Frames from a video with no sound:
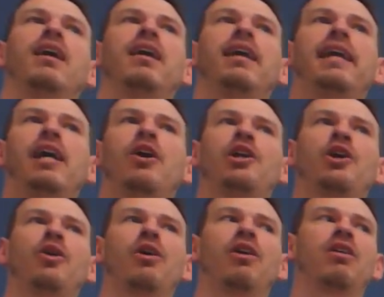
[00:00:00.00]
here in
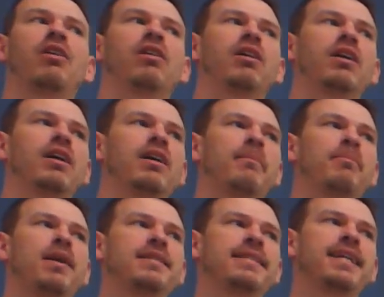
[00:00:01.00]
your
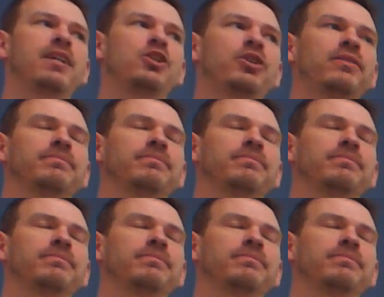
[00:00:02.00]
presentation.